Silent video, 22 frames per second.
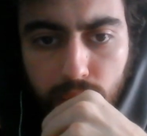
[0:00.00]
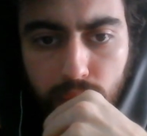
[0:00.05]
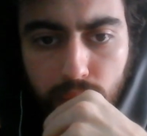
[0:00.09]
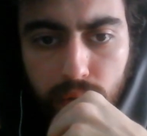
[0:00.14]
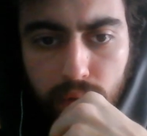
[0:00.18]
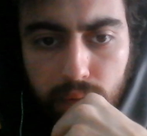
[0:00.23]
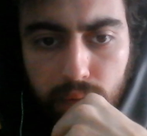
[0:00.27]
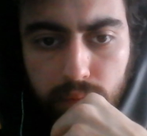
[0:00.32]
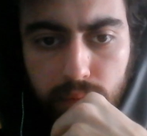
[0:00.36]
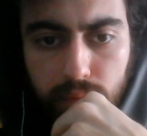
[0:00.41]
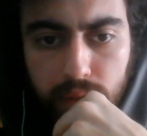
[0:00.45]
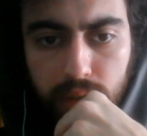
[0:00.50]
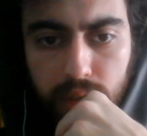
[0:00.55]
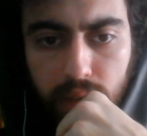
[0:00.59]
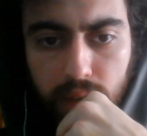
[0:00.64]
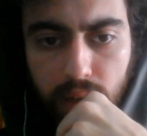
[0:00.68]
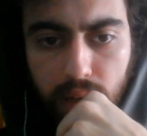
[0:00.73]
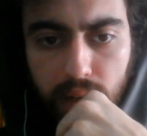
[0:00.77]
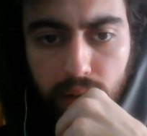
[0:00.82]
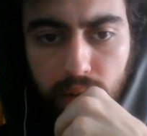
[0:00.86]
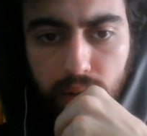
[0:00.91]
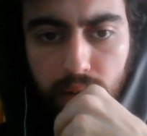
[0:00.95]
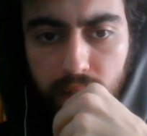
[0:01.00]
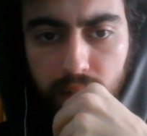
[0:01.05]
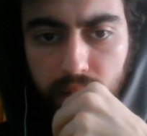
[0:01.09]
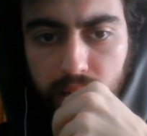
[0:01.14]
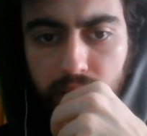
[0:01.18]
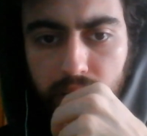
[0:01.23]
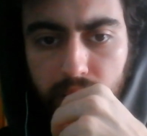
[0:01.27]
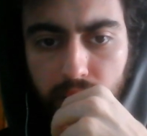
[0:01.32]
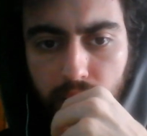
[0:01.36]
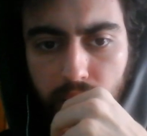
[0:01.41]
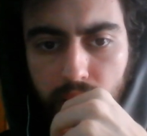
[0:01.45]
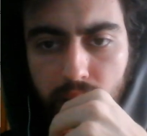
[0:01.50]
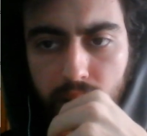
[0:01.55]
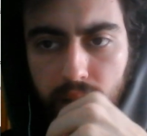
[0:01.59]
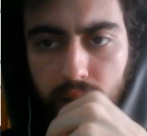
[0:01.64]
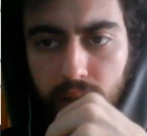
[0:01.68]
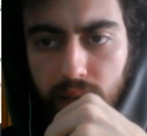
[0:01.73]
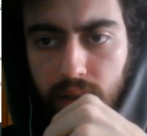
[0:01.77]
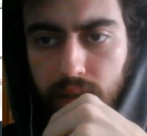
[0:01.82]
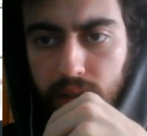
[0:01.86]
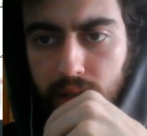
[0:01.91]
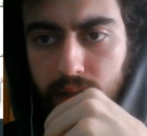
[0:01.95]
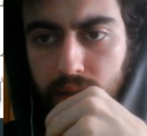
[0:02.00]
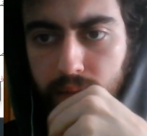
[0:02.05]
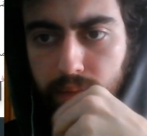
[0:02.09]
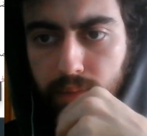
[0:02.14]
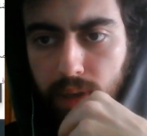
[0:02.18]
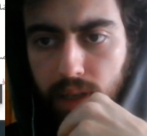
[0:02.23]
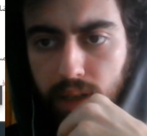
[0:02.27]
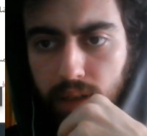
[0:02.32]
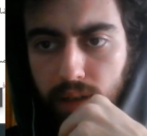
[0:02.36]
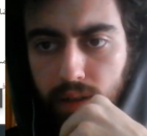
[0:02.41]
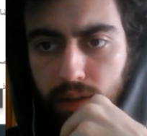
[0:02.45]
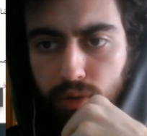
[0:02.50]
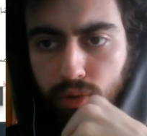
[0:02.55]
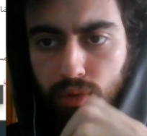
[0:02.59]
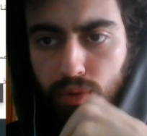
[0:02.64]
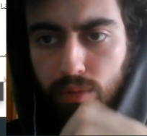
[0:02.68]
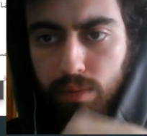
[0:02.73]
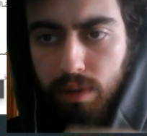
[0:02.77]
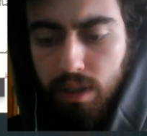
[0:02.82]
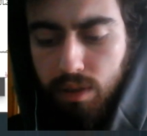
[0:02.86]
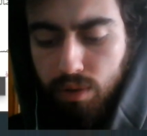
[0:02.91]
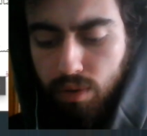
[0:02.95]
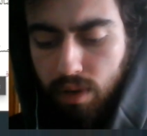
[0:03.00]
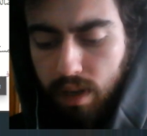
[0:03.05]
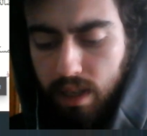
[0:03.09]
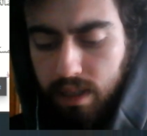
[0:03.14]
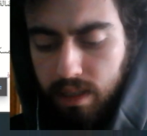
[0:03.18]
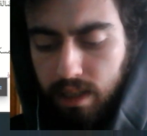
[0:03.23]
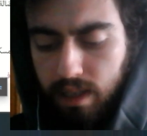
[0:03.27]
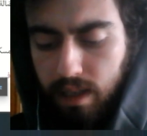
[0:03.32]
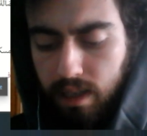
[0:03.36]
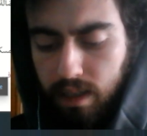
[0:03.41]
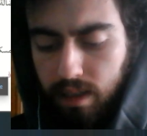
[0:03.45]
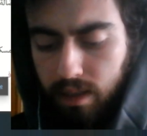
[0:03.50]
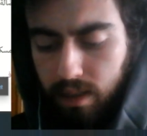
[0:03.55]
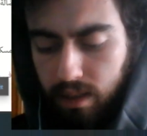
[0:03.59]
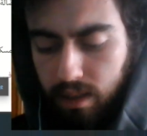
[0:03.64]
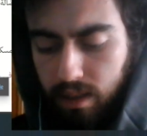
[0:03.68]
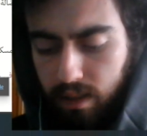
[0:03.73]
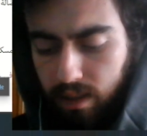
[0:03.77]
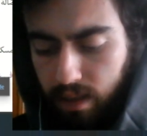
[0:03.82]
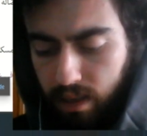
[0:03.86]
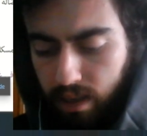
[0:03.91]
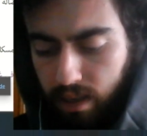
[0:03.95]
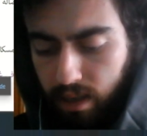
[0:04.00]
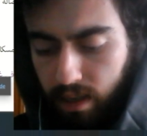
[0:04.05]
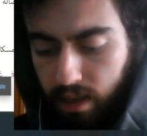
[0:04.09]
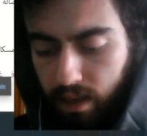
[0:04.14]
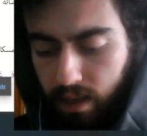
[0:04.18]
or Zarare, I think is better to be translated,